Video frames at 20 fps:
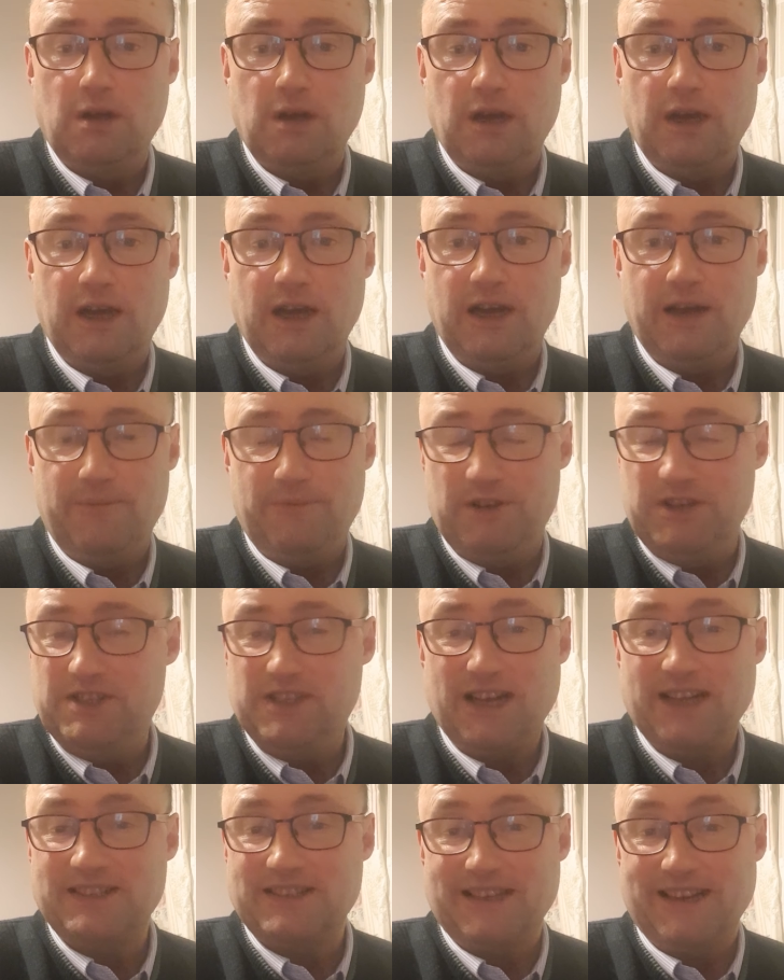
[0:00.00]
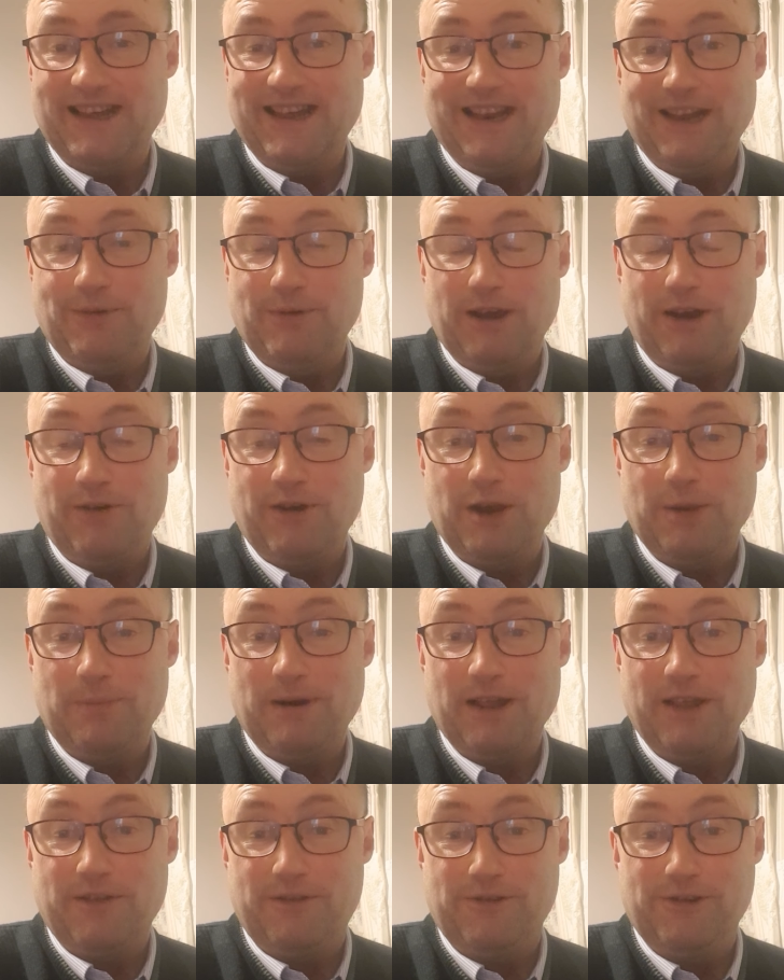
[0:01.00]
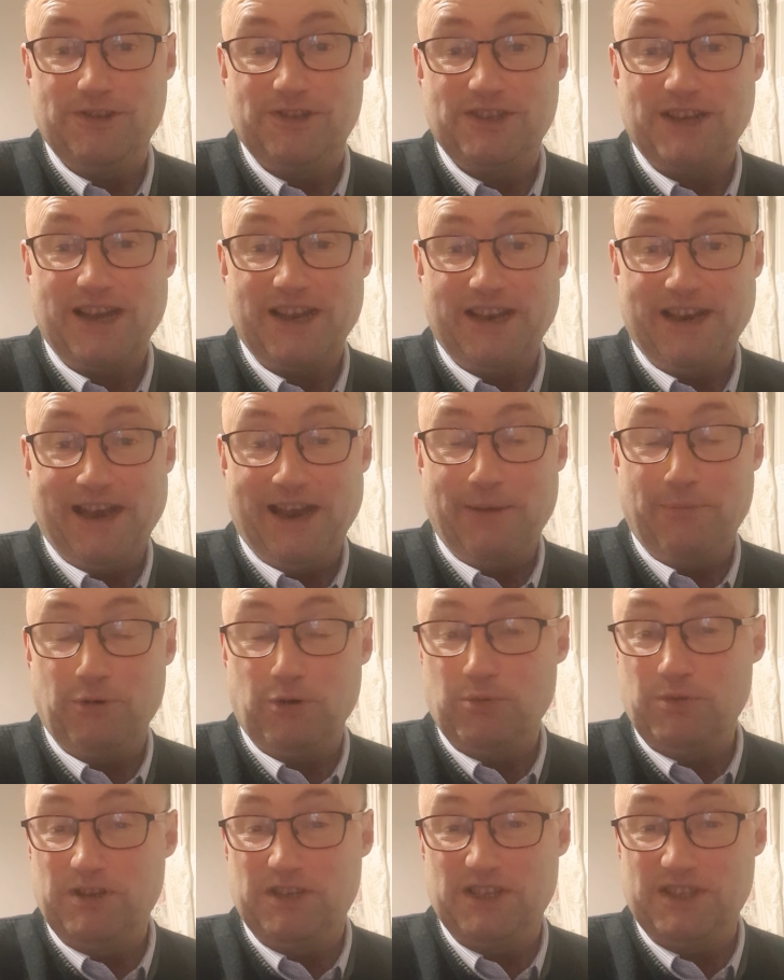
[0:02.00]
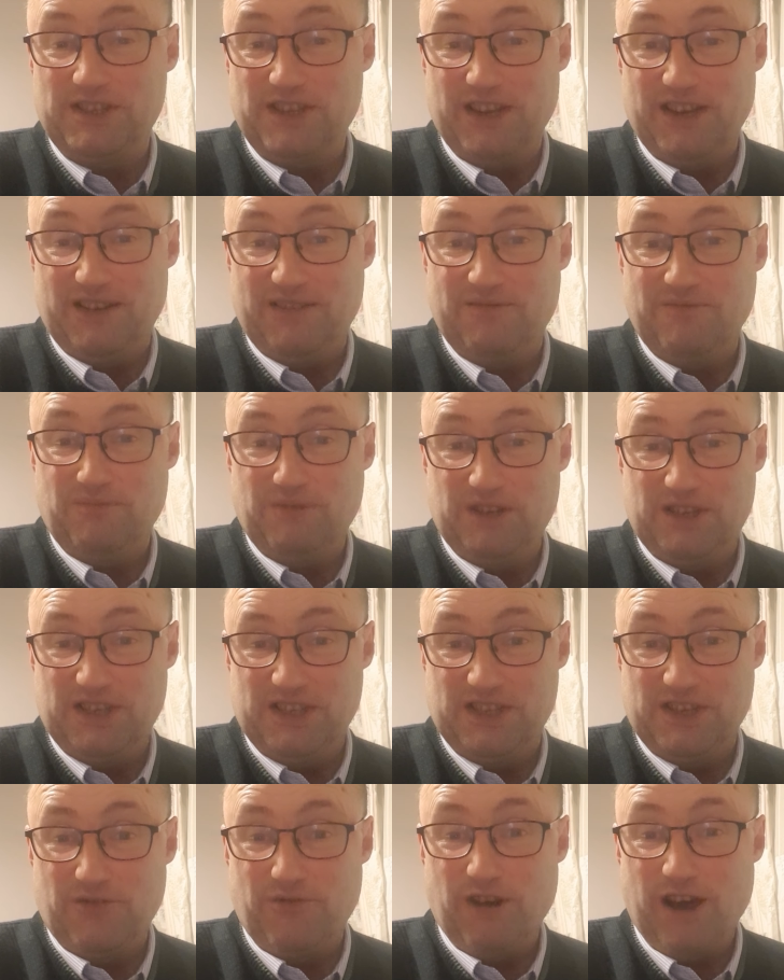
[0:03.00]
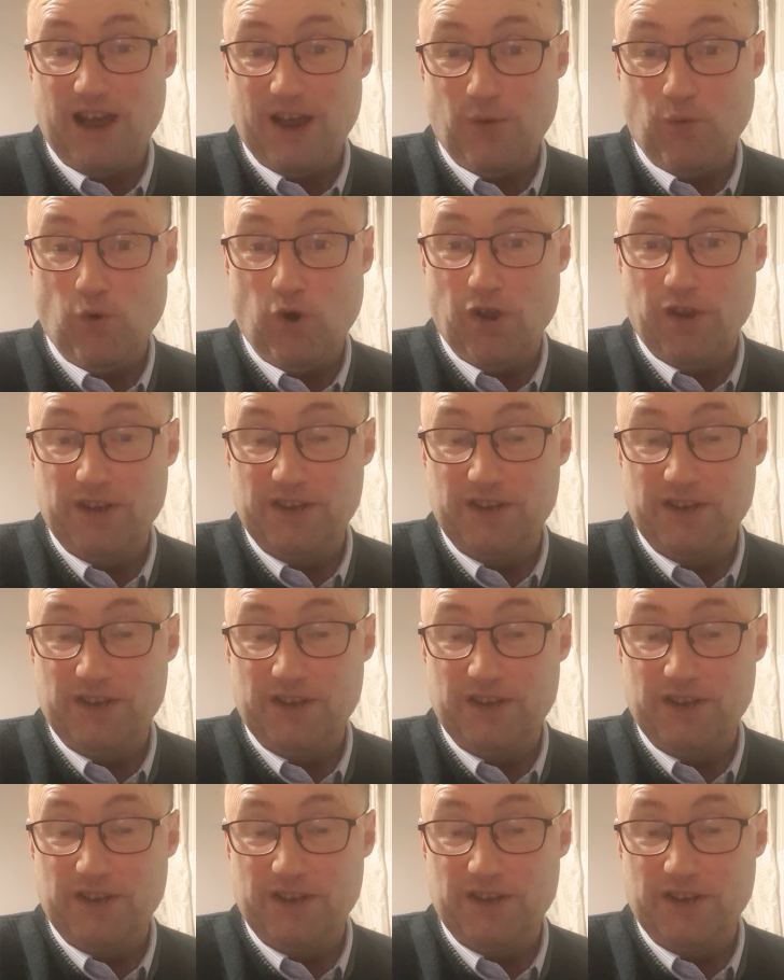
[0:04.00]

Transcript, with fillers: Uh, the Saturday anyway, around about the third Saturday in April, which is the which is the right one.